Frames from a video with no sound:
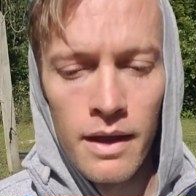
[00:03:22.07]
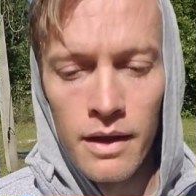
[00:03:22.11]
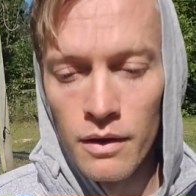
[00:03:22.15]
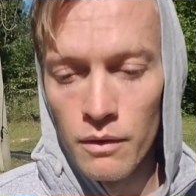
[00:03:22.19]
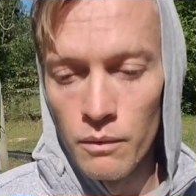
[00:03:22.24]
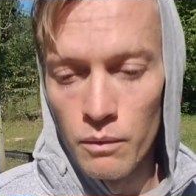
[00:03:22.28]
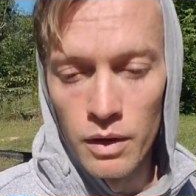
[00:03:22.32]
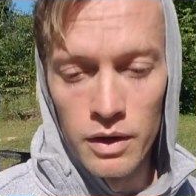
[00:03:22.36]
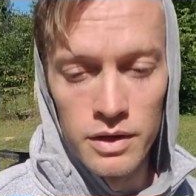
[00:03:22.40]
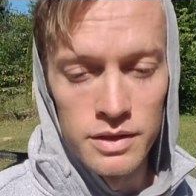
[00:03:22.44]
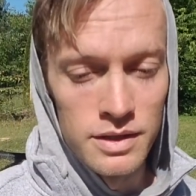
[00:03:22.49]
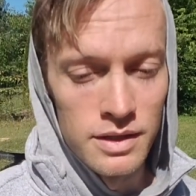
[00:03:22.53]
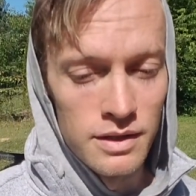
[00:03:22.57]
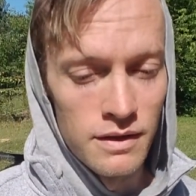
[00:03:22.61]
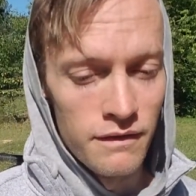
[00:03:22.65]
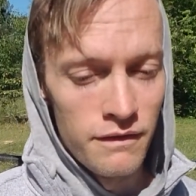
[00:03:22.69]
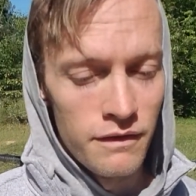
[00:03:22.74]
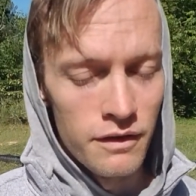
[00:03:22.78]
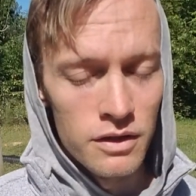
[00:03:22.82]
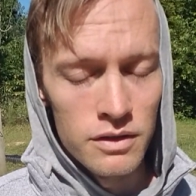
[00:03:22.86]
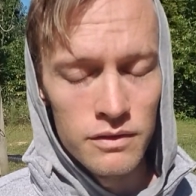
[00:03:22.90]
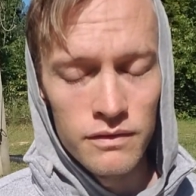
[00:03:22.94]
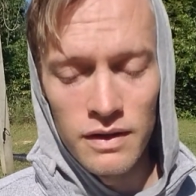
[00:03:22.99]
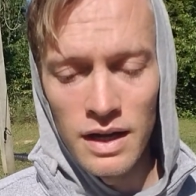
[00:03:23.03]
Whereas in the
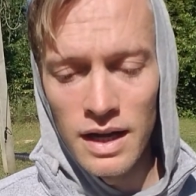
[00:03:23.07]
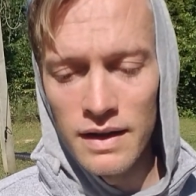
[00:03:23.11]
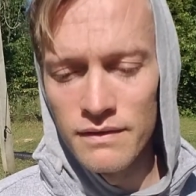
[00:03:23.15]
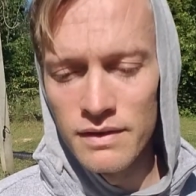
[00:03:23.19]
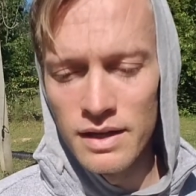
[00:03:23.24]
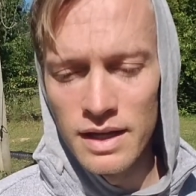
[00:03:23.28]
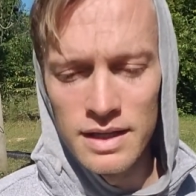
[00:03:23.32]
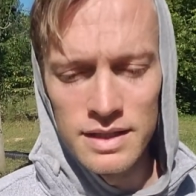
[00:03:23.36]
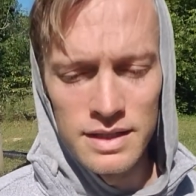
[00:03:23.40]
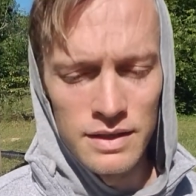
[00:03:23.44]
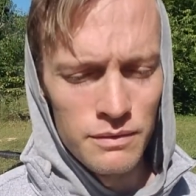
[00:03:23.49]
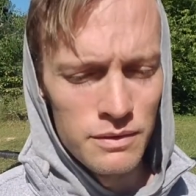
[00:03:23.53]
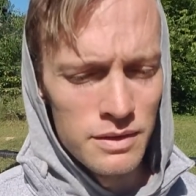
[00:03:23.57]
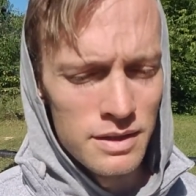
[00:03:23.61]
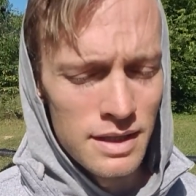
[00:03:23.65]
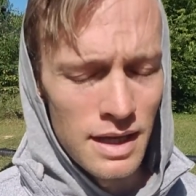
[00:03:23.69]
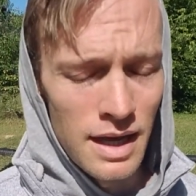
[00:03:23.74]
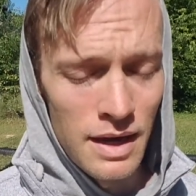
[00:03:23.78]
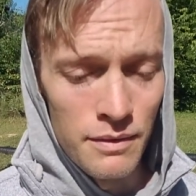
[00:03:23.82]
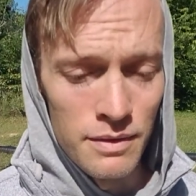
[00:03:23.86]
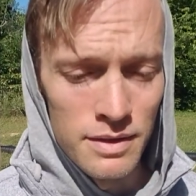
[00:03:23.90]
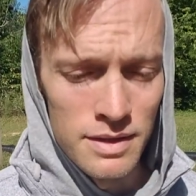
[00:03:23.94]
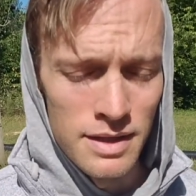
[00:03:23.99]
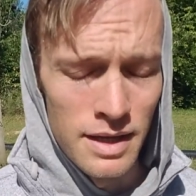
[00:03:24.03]
first 5 days, it was,
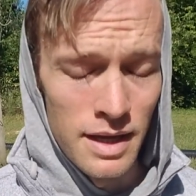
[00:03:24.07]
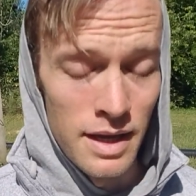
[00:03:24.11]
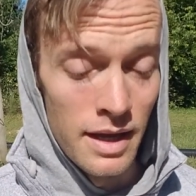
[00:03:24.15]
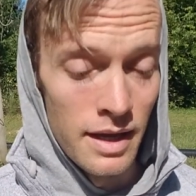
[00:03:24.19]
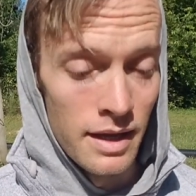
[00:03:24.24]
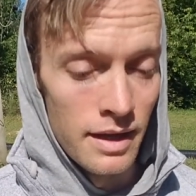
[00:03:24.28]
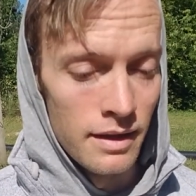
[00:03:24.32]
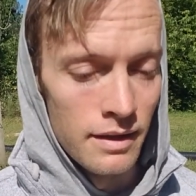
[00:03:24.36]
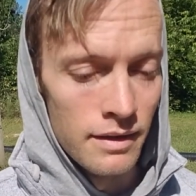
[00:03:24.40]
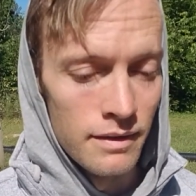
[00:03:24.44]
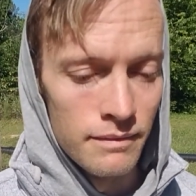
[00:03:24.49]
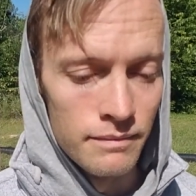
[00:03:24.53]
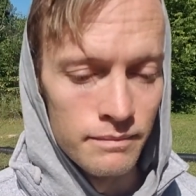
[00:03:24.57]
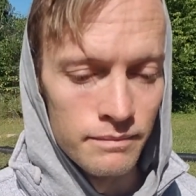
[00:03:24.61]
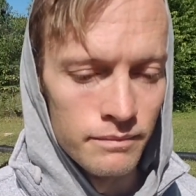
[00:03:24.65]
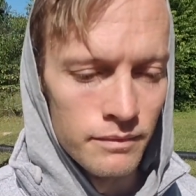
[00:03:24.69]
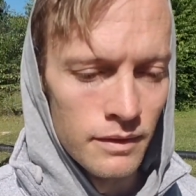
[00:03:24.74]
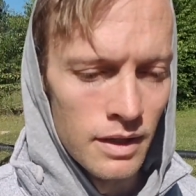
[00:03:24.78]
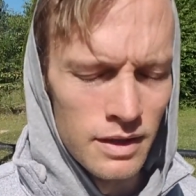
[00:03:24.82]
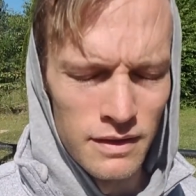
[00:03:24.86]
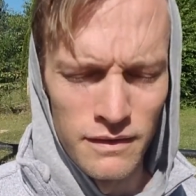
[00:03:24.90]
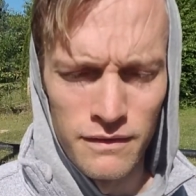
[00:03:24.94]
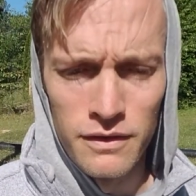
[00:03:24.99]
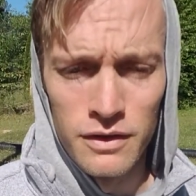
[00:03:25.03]
I would say,
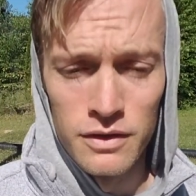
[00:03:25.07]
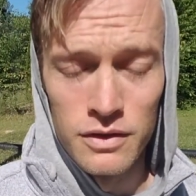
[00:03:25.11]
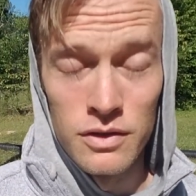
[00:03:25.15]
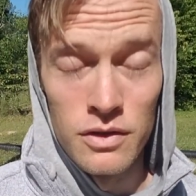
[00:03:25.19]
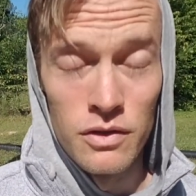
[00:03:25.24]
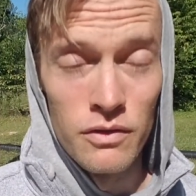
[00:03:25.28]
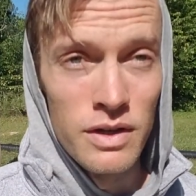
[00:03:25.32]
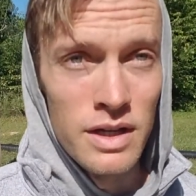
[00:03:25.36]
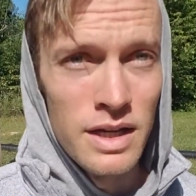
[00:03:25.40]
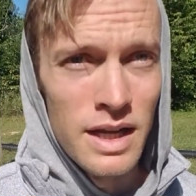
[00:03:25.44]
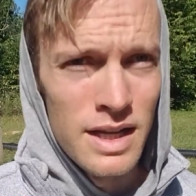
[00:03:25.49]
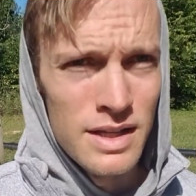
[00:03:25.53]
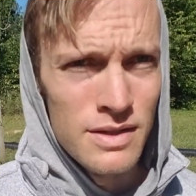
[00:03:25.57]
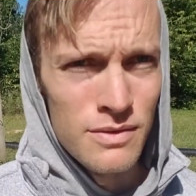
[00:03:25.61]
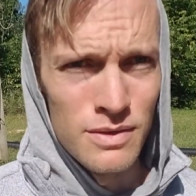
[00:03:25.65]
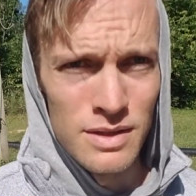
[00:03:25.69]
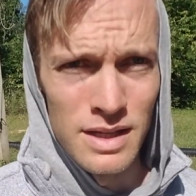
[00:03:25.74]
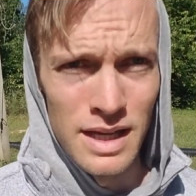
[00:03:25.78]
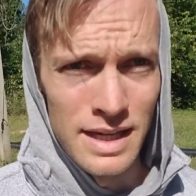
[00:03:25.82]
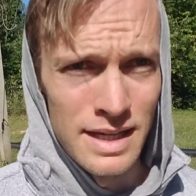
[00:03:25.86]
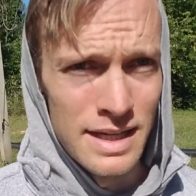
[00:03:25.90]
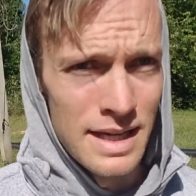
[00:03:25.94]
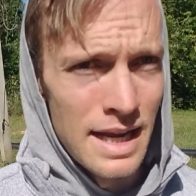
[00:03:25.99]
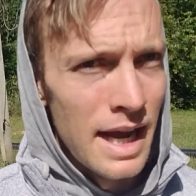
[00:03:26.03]
in the first 3 days, it was
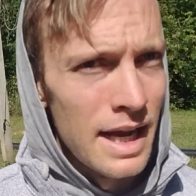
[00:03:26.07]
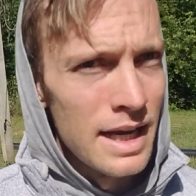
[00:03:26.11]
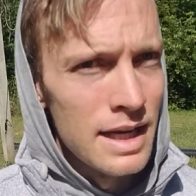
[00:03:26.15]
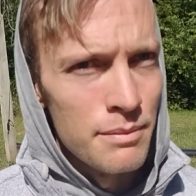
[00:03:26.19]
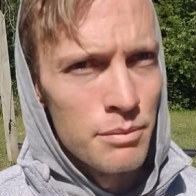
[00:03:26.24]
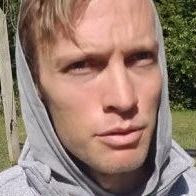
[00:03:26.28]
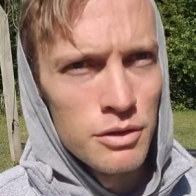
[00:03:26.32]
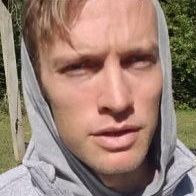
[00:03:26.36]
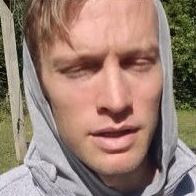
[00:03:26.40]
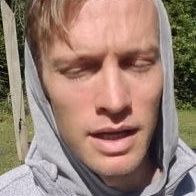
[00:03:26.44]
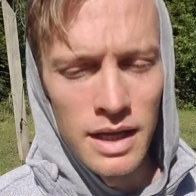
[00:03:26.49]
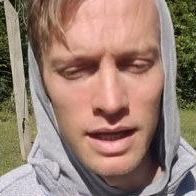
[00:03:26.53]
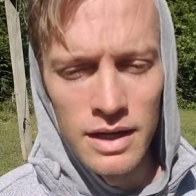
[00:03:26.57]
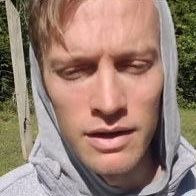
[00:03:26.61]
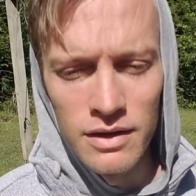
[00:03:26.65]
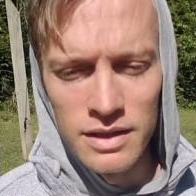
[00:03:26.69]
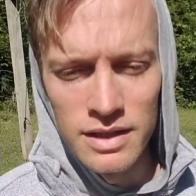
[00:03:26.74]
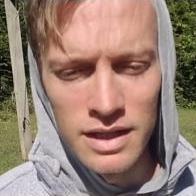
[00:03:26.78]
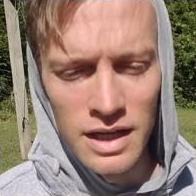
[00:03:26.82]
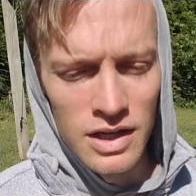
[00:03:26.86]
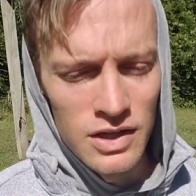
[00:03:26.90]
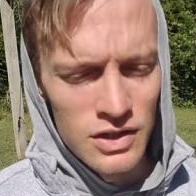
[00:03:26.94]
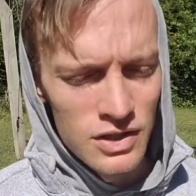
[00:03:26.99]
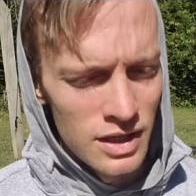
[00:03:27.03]
like 90%
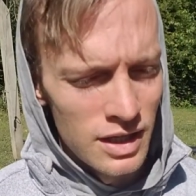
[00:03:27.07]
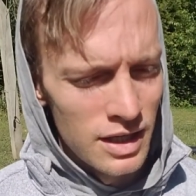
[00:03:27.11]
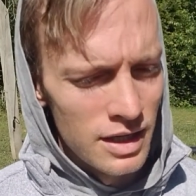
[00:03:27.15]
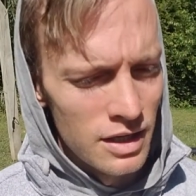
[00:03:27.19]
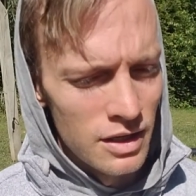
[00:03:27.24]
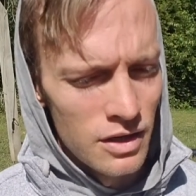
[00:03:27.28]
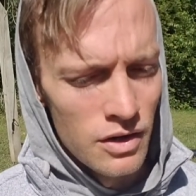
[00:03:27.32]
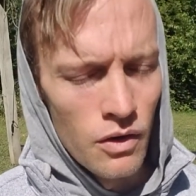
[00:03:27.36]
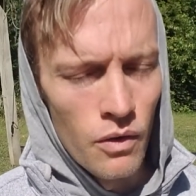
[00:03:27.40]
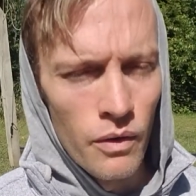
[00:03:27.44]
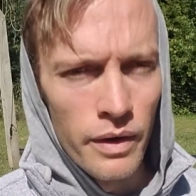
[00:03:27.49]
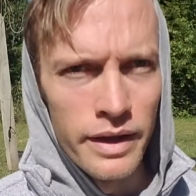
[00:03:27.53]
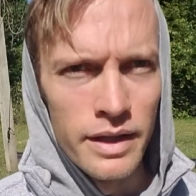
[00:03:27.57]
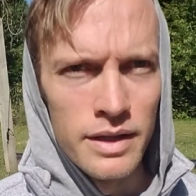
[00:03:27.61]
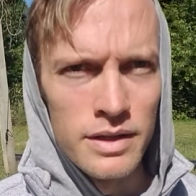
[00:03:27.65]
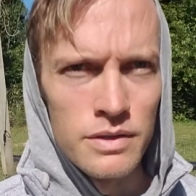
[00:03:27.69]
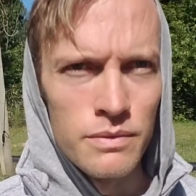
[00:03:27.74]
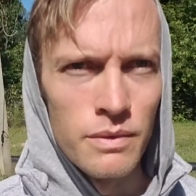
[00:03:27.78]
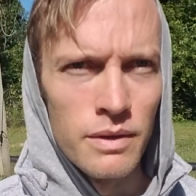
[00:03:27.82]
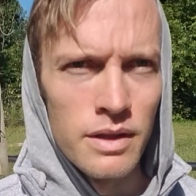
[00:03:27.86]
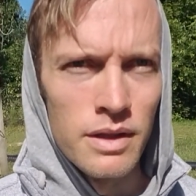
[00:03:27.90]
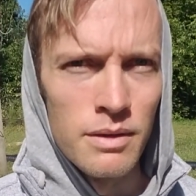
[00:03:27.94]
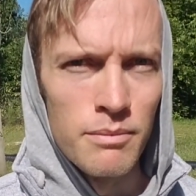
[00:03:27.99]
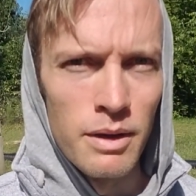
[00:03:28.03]
irritation and annoyance
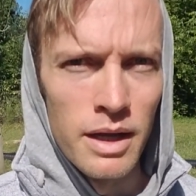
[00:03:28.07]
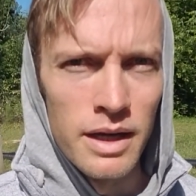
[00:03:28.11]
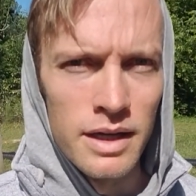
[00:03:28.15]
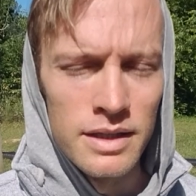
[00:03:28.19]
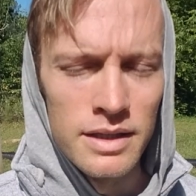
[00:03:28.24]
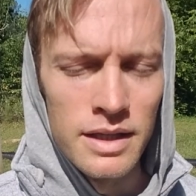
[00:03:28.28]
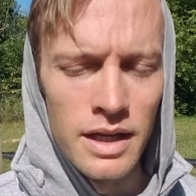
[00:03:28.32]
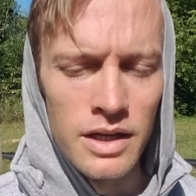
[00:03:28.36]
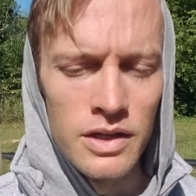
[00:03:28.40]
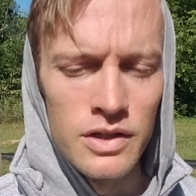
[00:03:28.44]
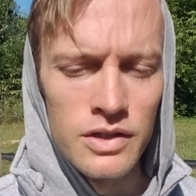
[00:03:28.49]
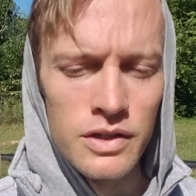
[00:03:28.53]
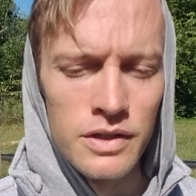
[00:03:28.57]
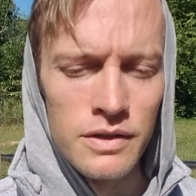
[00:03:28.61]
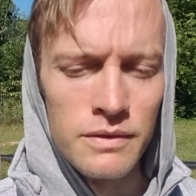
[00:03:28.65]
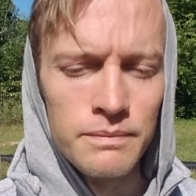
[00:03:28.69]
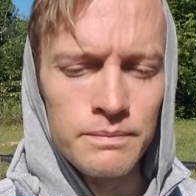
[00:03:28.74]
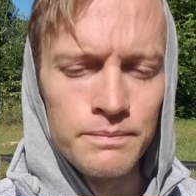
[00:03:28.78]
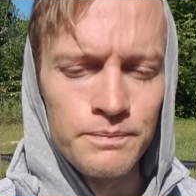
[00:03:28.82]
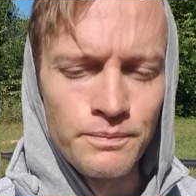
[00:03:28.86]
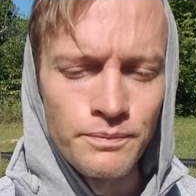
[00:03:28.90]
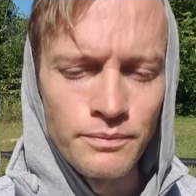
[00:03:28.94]
with the meditation.